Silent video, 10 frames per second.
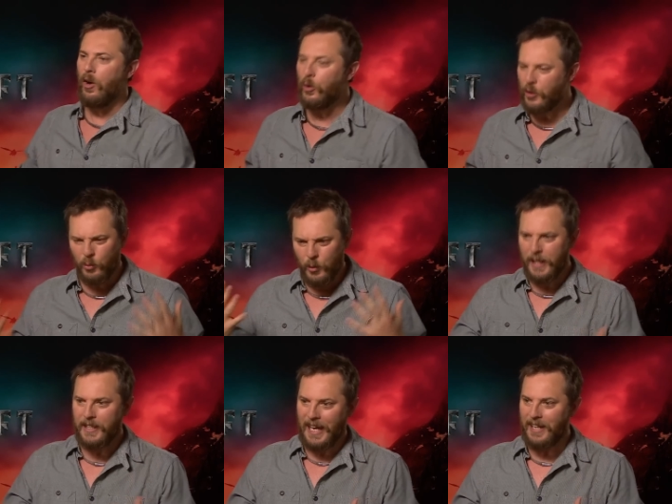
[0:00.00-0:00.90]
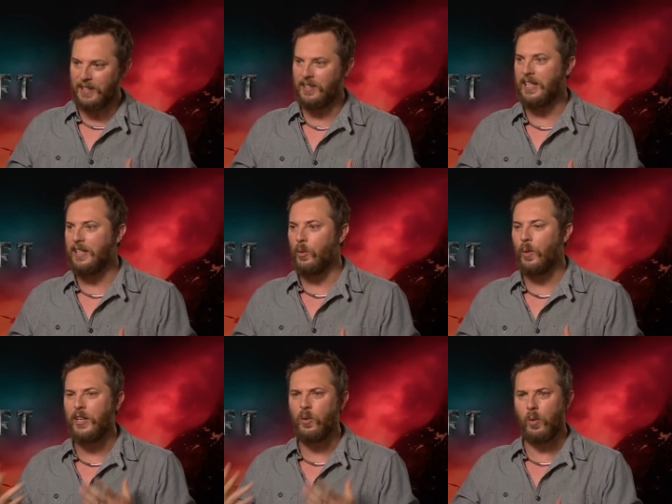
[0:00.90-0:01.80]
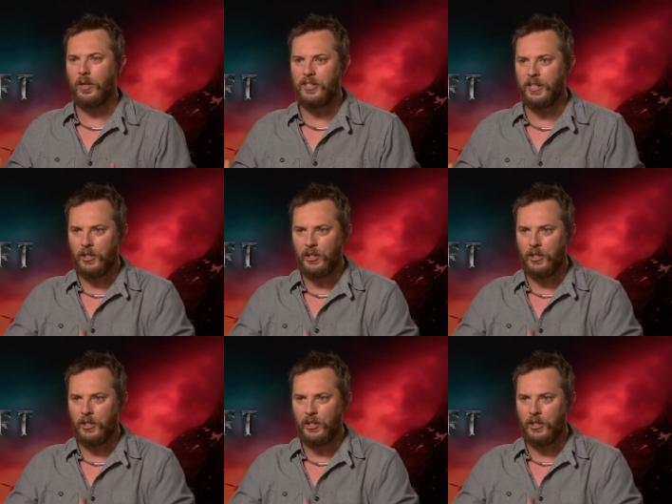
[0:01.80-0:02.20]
or you really get a scene the way you want it,